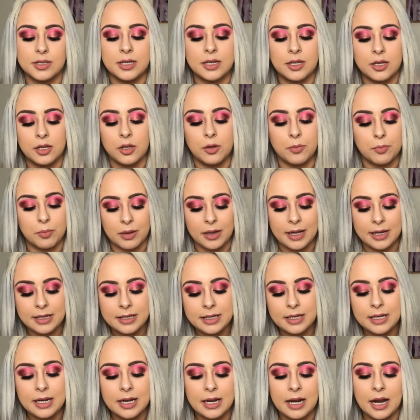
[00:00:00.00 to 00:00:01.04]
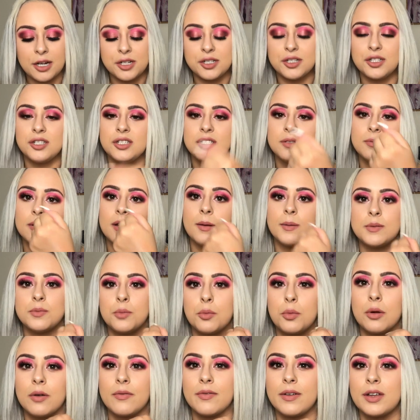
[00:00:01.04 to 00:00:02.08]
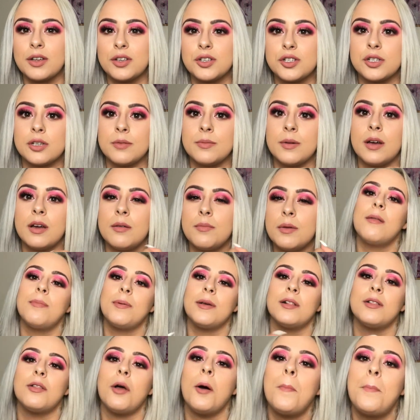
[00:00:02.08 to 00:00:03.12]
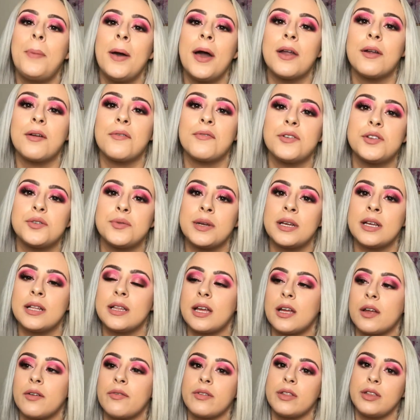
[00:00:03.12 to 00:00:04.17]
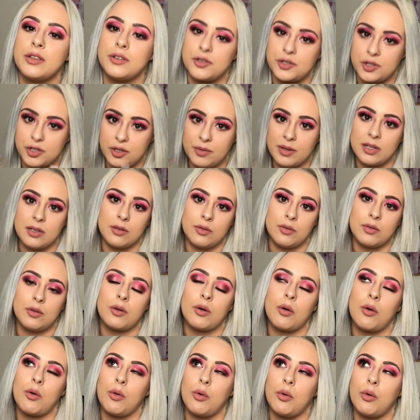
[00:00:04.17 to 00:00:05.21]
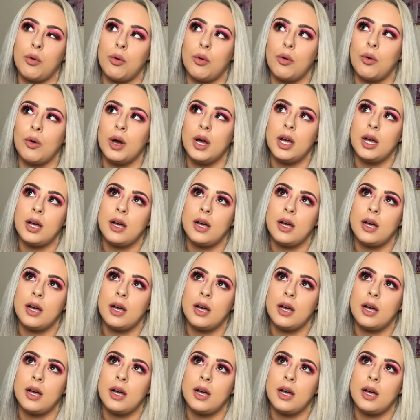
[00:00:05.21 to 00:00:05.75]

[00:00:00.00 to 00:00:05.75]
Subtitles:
skin and you blend it, it actually just becomes more of like a shimmer. It'd be a lot better if you're doing like a really dewy look or